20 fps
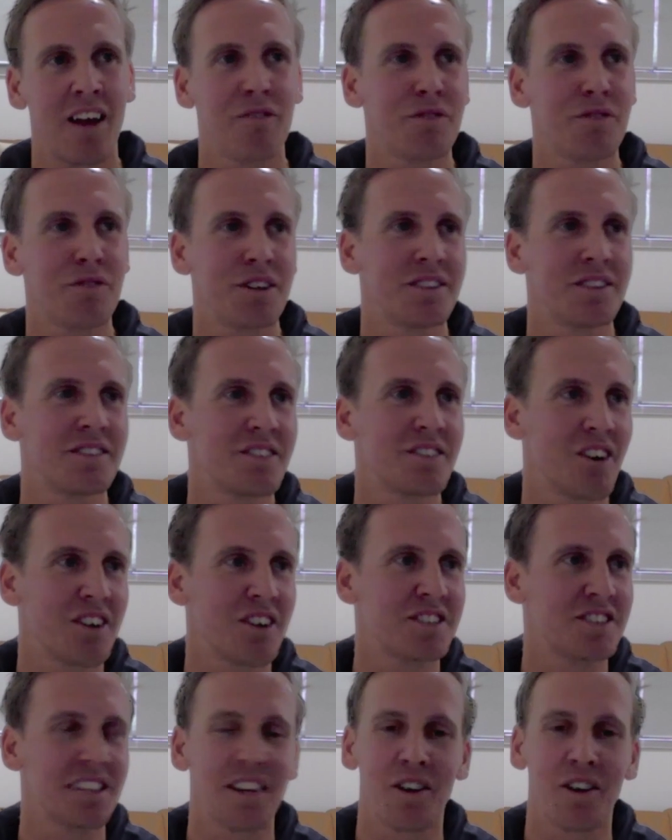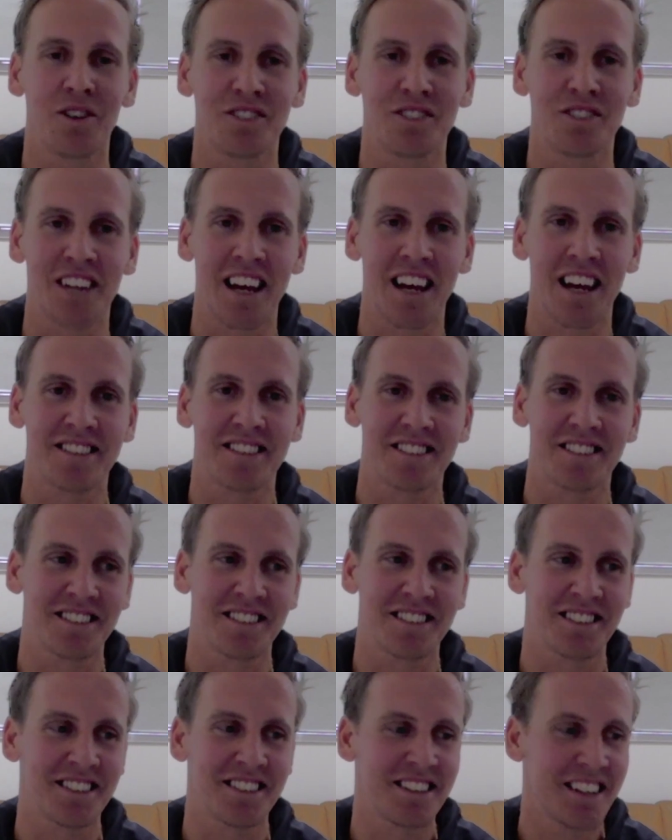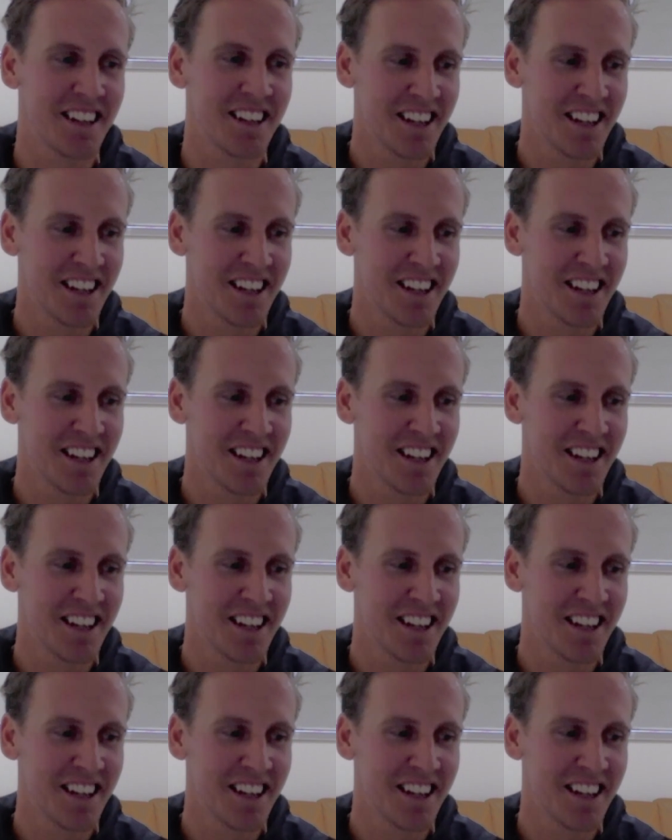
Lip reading: when I see those dances and